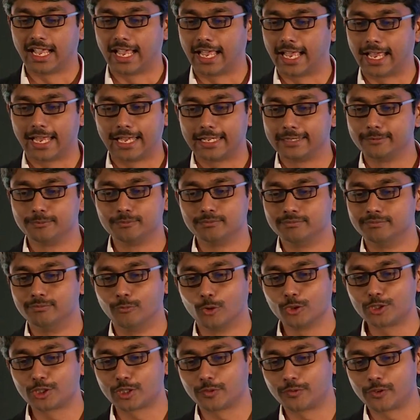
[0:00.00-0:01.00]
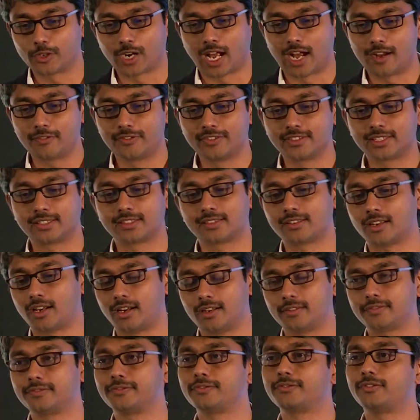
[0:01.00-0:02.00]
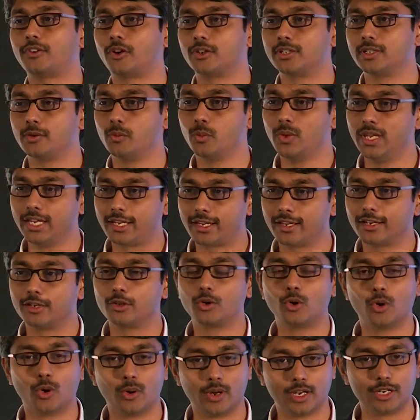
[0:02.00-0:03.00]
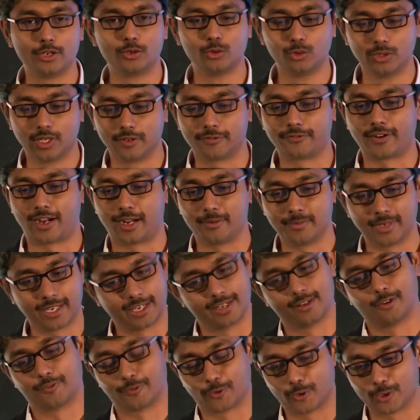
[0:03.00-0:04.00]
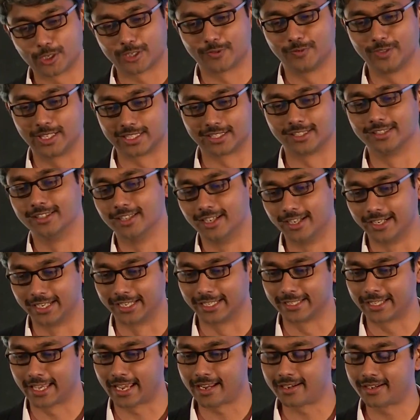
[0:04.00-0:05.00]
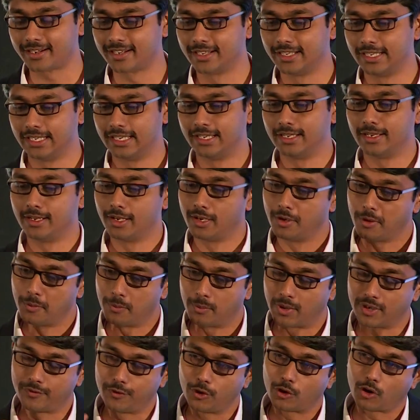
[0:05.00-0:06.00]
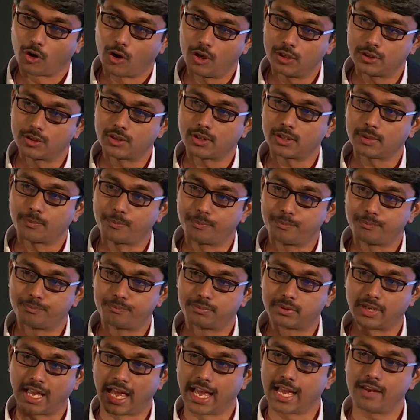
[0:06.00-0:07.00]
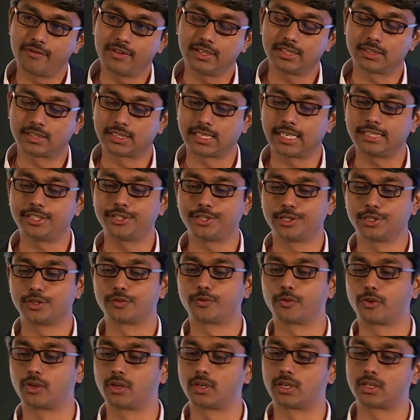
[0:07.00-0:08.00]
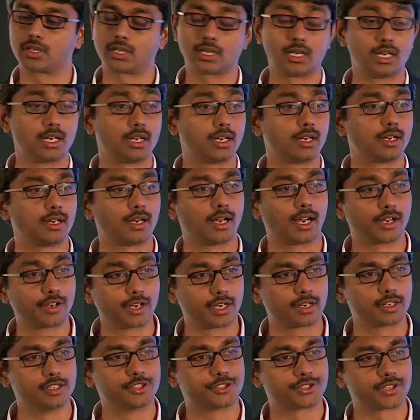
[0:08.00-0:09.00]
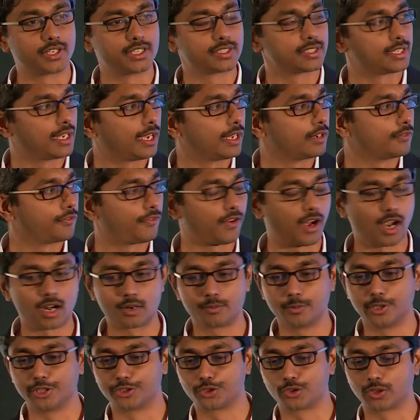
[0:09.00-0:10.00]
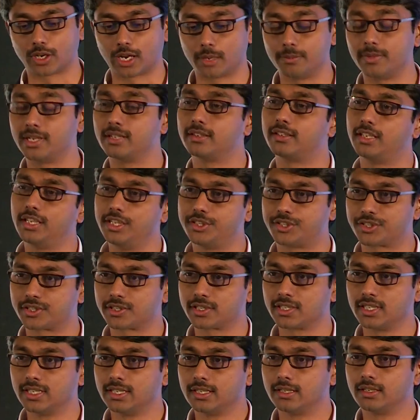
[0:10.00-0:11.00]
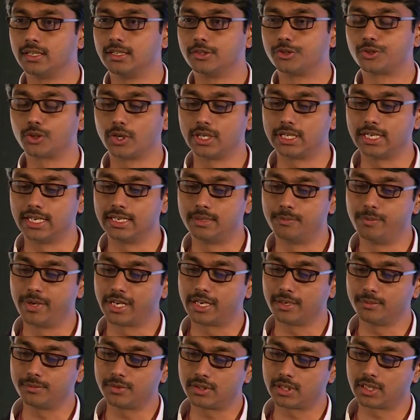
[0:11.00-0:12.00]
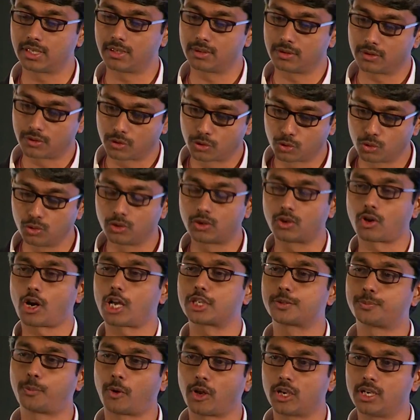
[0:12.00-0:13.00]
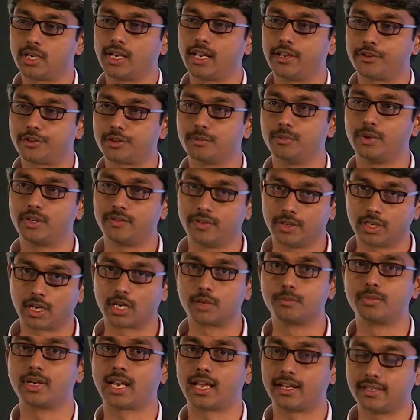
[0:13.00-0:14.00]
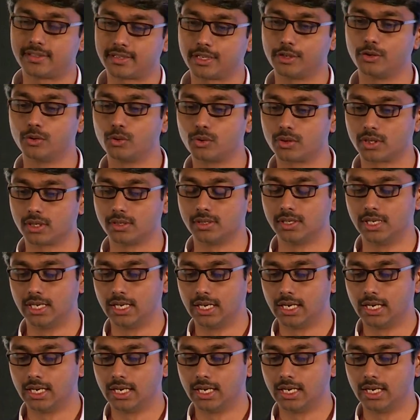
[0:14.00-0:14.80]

And most of our office staff on the weekend go and do the farming, and of course we are learning that. But we are also having sessions for agriculturists and farmers to come and teach. So it becomes a true cross-pollination between urbanites and rural